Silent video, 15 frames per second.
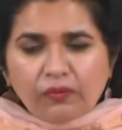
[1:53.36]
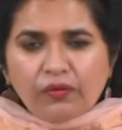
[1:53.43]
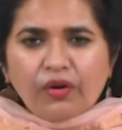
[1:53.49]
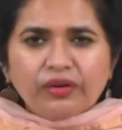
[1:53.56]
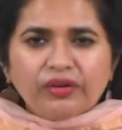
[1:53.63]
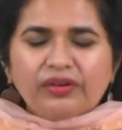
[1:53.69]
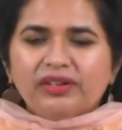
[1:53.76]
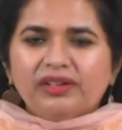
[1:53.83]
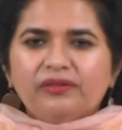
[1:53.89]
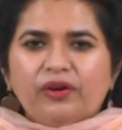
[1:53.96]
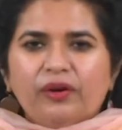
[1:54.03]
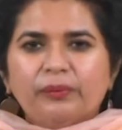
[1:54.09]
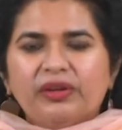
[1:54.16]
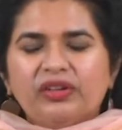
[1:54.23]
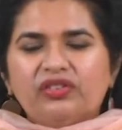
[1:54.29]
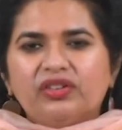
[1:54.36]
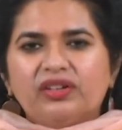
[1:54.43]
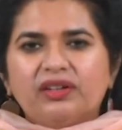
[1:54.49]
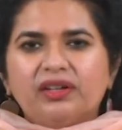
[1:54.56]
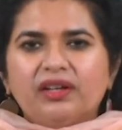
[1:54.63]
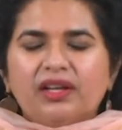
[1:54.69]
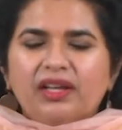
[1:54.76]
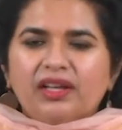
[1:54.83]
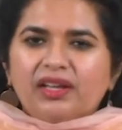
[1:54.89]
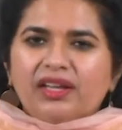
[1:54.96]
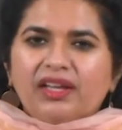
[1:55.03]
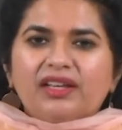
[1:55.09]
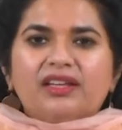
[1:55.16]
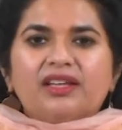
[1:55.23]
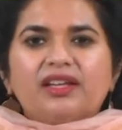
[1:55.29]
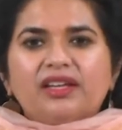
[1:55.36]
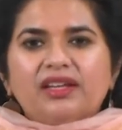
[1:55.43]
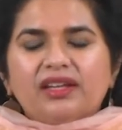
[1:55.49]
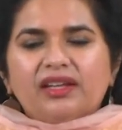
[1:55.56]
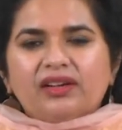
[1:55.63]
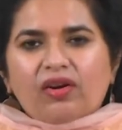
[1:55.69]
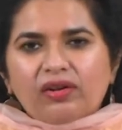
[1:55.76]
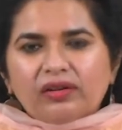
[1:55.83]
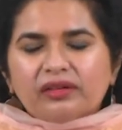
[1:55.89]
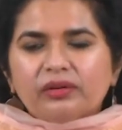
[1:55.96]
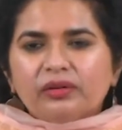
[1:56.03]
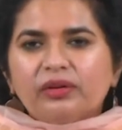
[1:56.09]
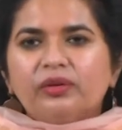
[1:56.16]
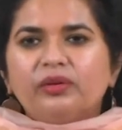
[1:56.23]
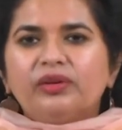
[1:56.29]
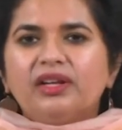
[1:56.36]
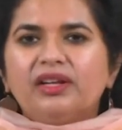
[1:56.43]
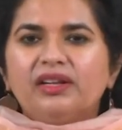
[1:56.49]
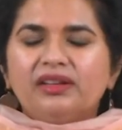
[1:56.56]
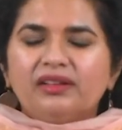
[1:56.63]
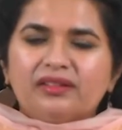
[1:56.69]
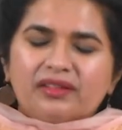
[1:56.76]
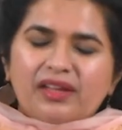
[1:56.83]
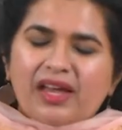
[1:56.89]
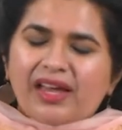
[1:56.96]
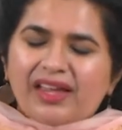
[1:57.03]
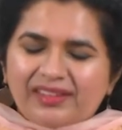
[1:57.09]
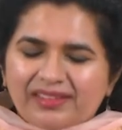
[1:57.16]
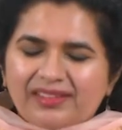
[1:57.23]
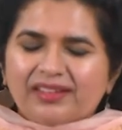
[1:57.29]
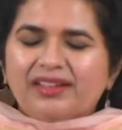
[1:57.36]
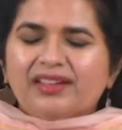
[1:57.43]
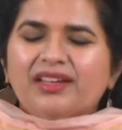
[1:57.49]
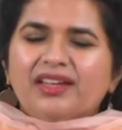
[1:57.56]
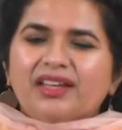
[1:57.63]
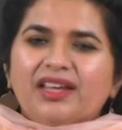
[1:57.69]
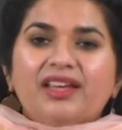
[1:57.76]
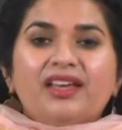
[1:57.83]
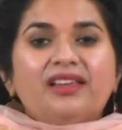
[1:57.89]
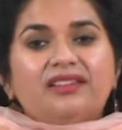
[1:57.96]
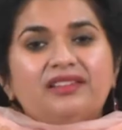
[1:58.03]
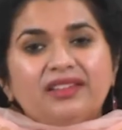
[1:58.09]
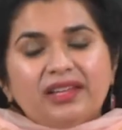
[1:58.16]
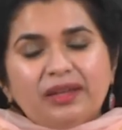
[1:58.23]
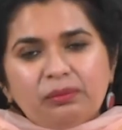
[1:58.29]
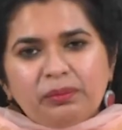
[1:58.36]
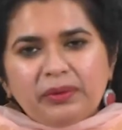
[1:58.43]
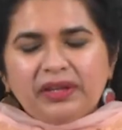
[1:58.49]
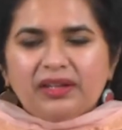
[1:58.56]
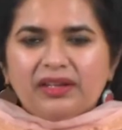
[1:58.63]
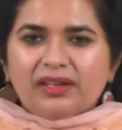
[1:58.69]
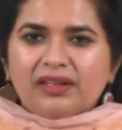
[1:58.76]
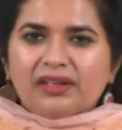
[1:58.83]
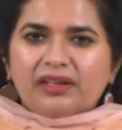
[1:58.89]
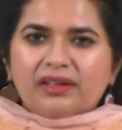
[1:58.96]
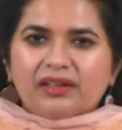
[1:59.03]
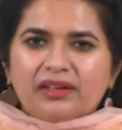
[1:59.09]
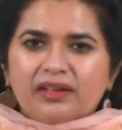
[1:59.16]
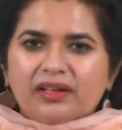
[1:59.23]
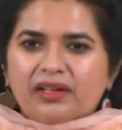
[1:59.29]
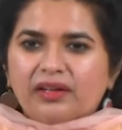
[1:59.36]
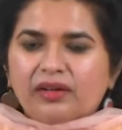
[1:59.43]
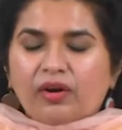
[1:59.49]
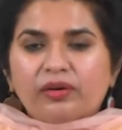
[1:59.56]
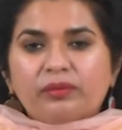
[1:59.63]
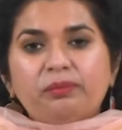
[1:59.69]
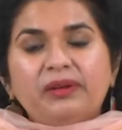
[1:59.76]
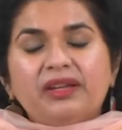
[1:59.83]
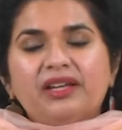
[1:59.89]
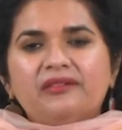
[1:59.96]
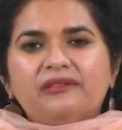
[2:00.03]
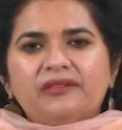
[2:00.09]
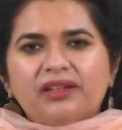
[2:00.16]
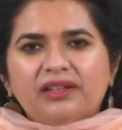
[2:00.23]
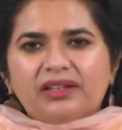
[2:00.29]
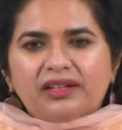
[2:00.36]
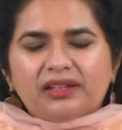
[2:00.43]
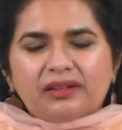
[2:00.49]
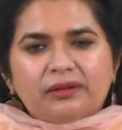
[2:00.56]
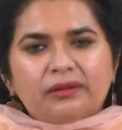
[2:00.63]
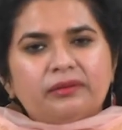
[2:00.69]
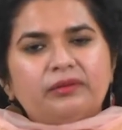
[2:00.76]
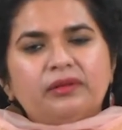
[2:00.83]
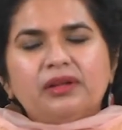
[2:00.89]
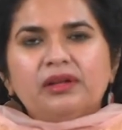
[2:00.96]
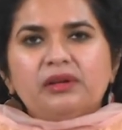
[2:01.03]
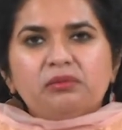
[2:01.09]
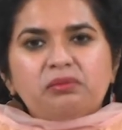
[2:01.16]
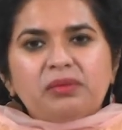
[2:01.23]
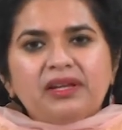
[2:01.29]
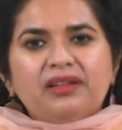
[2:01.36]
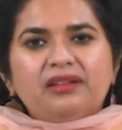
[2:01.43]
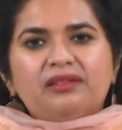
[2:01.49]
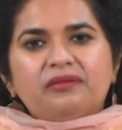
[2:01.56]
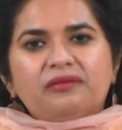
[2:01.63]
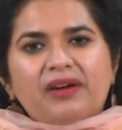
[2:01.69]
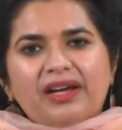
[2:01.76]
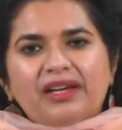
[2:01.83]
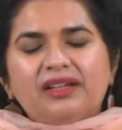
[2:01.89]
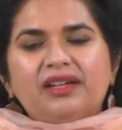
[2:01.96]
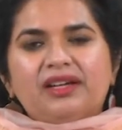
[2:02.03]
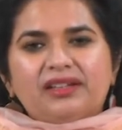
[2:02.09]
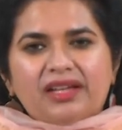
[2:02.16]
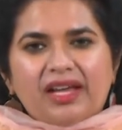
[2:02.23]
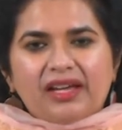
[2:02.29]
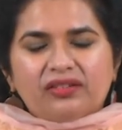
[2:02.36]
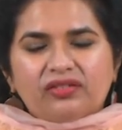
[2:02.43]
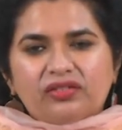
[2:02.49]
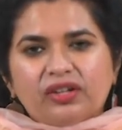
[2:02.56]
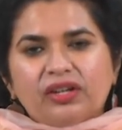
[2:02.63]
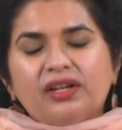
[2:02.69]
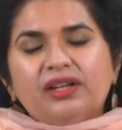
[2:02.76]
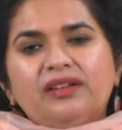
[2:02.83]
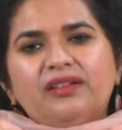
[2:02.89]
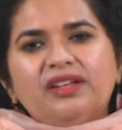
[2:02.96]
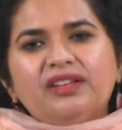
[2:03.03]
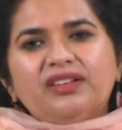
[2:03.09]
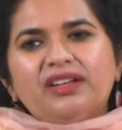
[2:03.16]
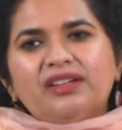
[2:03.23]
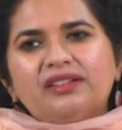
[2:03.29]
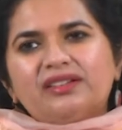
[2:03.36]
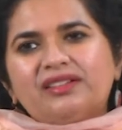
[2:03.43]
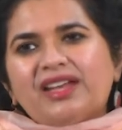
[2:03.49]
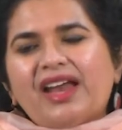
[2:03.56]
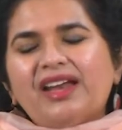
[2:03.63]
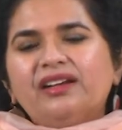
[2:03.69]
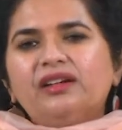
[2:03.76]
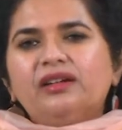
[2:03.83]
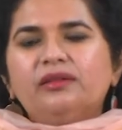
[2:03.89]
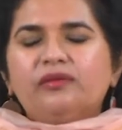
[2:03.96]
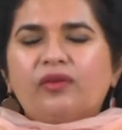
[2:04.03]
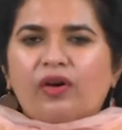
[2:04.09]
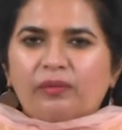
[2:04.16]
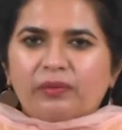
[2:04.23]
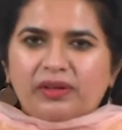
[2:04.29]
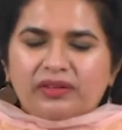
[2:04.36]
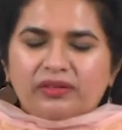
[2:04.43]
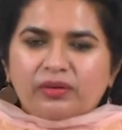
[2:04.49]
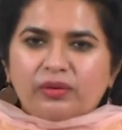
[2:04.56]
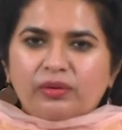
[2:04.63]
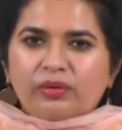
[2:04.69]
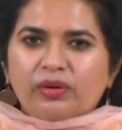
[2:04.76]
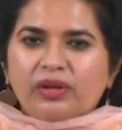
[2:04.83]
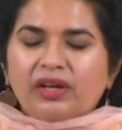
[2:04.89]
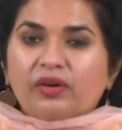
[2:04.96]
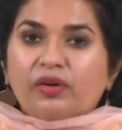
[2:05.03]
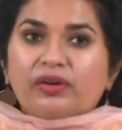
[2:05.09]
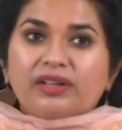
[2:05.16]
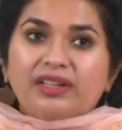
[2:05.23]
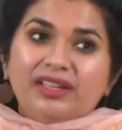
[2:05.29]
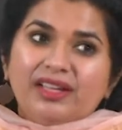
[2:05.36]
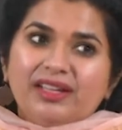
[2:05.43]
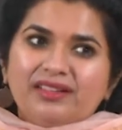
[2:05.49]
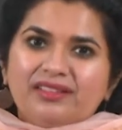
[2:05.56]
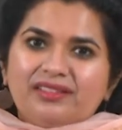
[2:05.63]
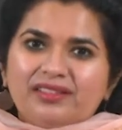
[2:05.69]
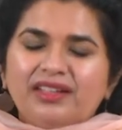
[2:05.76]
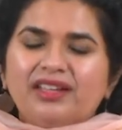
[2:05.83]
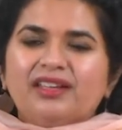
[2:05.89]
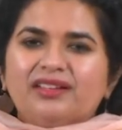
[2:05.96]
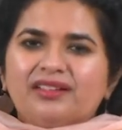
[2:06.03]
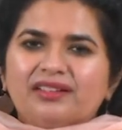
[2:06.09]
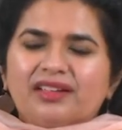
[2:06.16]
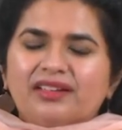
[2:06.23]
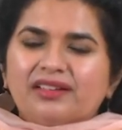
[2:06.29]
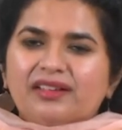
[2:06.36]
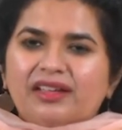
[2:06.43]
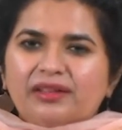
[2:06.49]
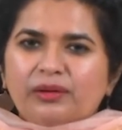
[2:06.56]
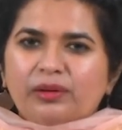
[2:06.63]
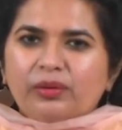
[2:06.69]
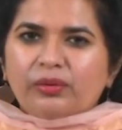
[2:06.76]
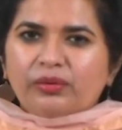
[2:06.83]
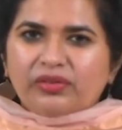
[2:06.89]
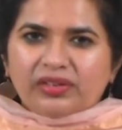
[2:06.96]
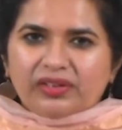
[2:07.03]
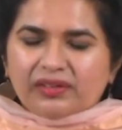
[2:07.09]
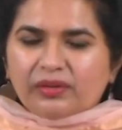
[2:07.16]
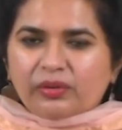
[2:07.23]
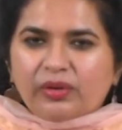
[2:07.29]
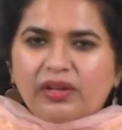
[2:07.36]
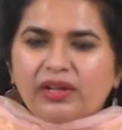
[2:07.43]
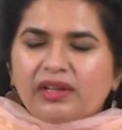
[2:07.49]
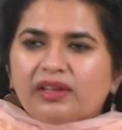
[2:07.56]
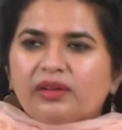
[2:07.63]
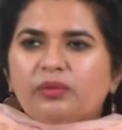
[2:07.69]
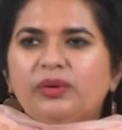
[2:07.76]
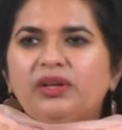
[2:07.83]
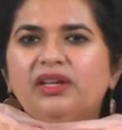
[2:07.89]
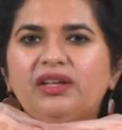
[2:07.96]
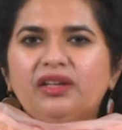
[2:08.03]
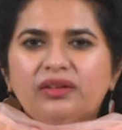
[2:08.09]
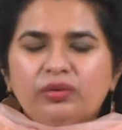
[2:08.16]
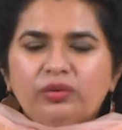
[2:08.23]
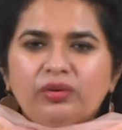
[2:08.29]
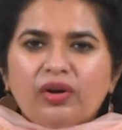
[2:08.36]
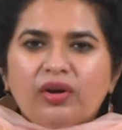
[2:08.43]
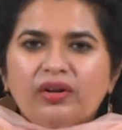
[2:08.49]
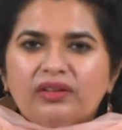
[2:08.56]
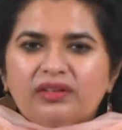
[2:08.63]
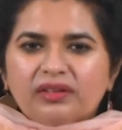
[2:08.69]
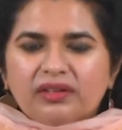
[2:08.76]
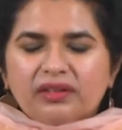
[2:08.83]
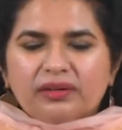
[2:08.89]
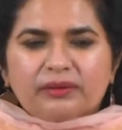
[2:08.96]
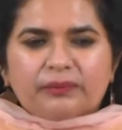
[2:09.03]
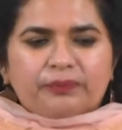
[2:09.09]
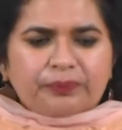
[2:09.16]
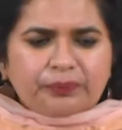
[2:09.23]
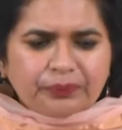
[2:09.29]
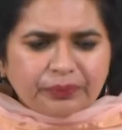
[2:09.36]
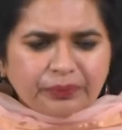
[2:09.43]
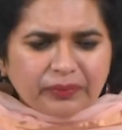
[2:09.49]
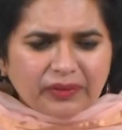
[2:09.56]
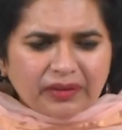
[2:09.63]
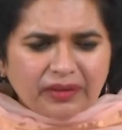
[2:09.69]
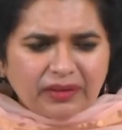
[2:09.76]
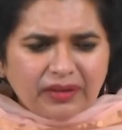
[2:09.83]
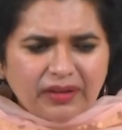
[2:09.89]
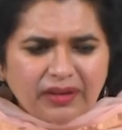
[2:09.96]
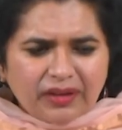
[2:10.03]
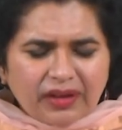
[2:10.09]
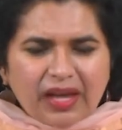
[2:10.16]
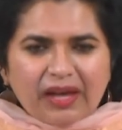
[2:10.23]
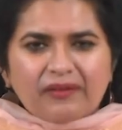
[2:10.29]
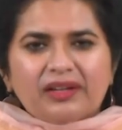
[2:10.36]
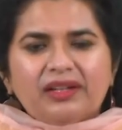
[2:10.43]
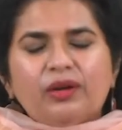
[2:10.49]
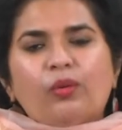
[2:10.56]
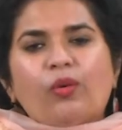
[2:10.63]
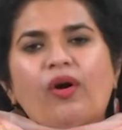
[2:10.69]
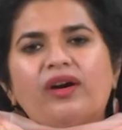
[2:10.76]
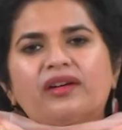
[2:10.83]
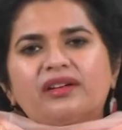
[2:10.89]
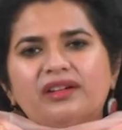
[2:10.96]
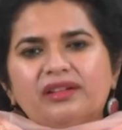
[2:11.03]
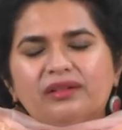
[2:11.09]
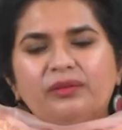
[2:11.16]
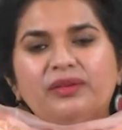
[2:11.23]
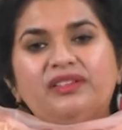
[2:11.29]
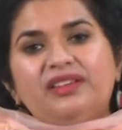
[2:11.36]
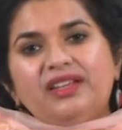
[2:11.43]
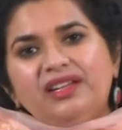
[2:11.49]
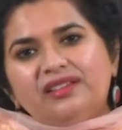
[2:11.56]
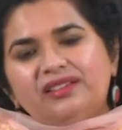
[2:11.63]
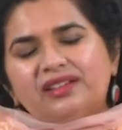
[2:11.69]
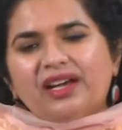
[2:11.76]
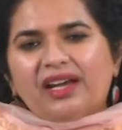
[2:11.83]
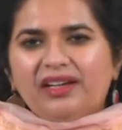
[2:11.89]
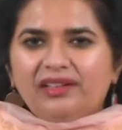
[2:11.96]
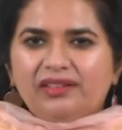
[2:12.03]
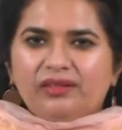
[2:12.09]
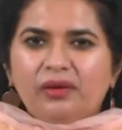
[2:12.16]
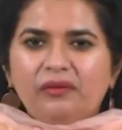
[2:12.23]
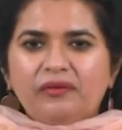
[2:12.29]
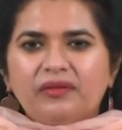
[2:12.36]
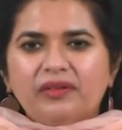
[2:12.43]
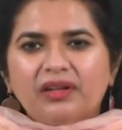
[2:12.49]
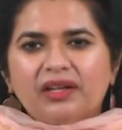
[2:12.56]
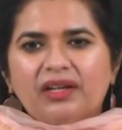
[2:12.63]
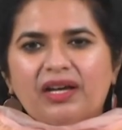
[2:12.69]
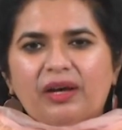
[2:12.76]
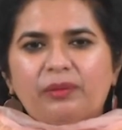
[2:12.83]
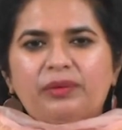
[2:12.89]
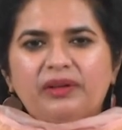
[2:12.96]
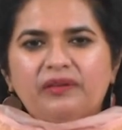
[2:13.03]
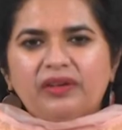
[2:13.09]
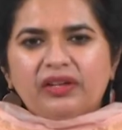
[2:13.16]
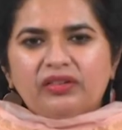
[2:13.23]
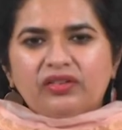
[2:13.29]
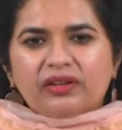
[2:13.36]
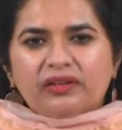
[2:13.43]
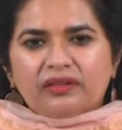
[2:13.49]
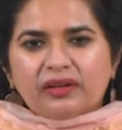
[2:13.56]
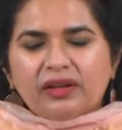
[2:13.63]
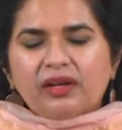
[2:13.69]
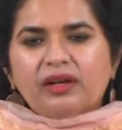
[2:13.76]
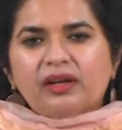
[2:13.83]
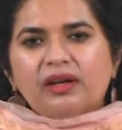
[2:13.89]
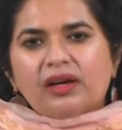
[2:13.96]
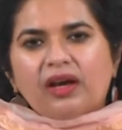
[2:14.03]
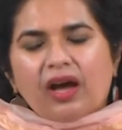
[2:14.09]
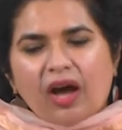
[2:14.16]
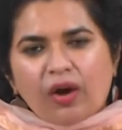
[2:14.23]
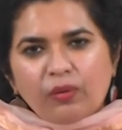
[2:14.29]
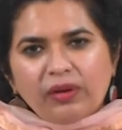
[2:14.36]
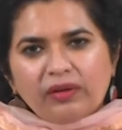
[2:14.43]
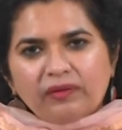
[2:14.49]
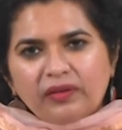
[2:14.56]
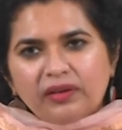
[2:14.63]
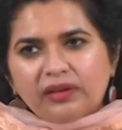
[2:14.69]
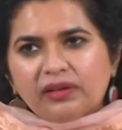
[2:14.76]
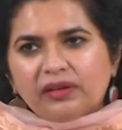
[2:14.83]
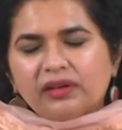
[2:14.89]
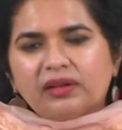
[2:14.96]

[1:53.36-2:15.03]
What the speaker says: for your information, aka also known as ASAP or PFA, that is please find attached. These are standard formats. So, or ENC, that is enclosure. So, we do not have any quarrels with these kinds of abbreviations. However,